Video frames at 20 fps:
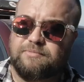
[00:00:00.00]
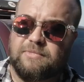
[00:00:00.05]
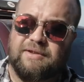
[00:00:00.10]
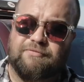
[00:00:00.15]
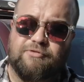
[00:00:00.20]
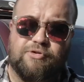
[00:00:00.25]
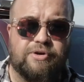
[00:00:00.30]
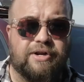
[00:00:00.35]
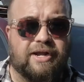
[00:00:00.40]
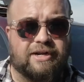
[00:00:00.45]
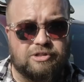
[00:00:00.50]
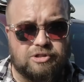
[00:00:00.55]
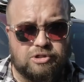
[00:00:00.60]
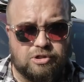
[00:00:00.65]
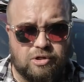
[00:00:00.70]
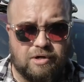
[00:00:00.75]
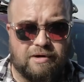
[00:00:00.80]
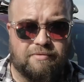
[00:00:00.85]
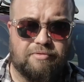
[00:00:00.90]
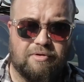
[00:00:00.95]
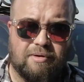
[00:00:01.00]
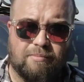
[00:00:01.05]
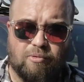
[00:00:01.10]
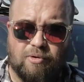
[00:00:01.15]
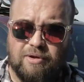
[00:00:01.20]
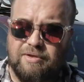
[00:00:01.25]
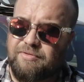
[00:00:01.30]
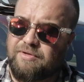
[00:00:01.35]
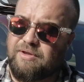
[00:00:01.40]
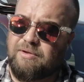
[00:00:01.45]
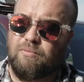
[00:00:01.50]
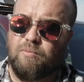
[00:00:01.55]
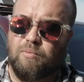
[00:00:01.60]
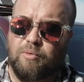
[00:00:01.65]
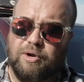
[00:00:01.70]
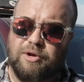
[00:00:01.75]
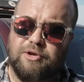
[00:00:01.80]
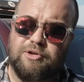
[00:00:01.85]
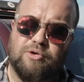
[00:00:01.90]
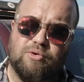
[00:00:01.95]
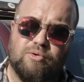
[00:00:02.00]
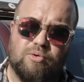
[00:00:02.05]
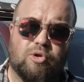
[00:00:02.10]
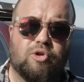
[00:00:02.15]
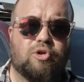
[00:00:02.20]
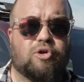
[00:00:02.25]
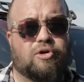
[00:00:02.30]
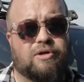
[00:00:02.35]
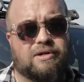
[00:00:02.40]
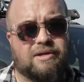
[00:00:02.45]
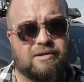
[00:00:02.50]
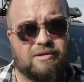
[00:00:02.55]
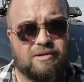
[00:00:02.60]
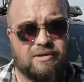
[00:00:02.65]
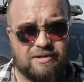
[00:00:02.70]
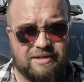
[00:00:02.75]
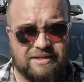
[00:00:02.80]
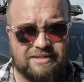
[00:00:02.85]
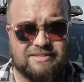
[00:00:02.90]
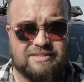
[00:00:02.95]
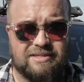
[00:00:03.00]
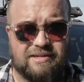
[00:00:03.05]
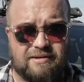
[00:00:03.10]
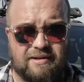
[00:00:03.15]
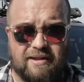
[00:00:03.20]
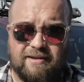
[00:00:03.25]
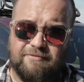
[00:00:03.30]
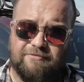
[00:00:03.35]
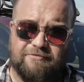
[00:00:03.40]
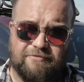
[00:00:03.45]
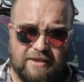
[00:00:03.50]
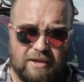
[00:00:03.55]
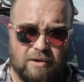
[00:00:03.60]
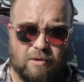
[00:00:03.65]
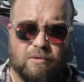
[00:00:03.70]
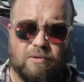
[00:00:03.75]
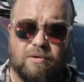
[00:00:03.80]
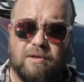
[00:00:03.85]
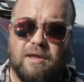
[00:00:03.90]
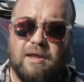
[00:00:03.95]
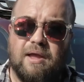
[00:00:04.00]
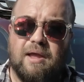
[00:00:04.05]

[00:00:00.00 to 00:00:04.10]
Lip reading: If you're not sure if they're breathing, we're going to do look, listen, and feel.